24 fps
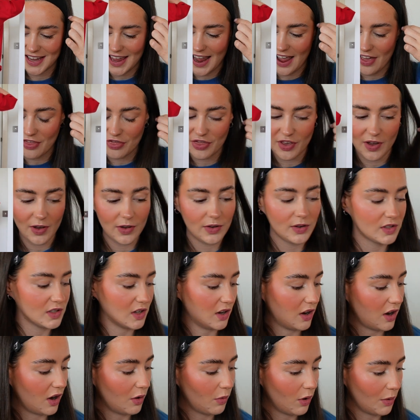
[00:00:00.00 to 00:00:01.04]
yeah,
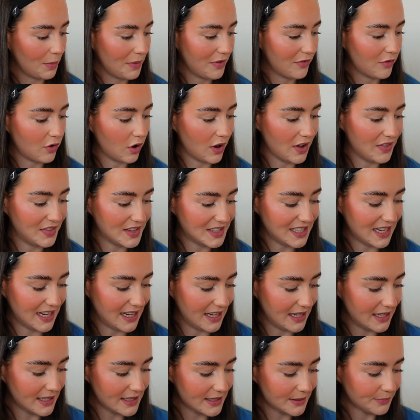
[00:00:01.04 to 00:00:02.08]
those are what we've got in the
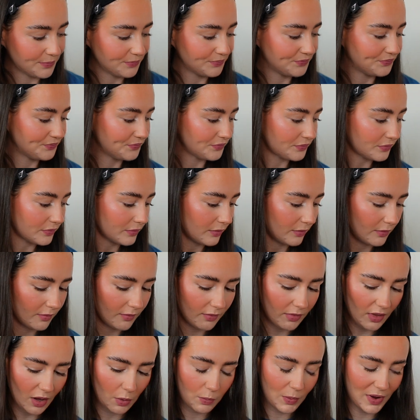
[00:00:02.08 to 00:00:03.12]
tees.
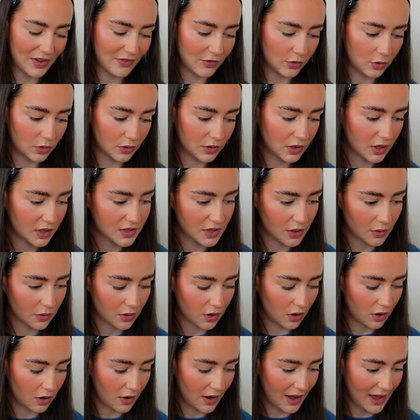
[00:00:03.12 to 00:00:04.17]
We've also
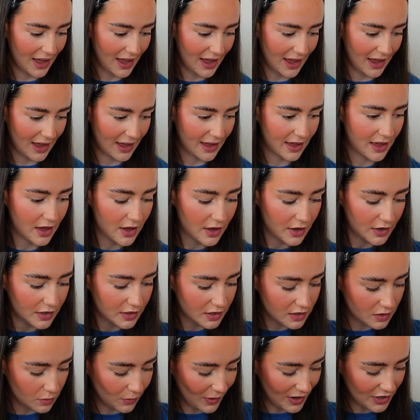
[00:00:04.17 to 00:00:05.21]
got a
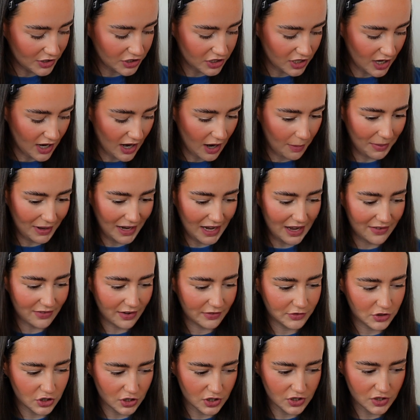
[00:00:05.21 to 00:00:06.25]
sweatshirt. I believe
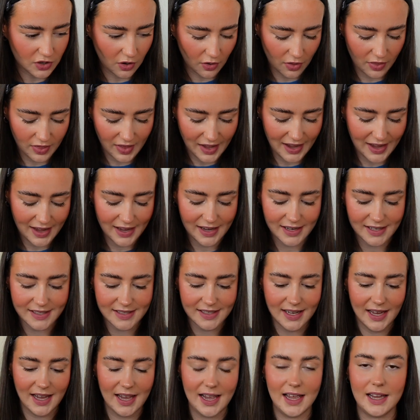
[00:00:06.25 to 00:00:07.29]
I've just got
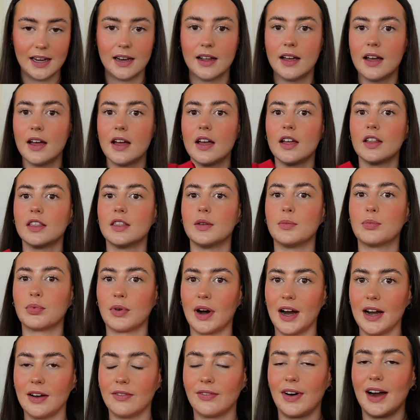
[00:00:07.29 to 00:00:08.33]
this in the
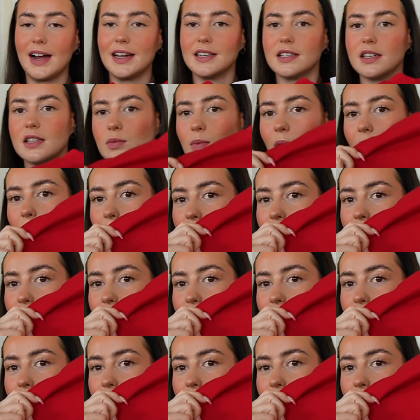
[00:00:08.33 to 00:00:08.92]
bright red as well,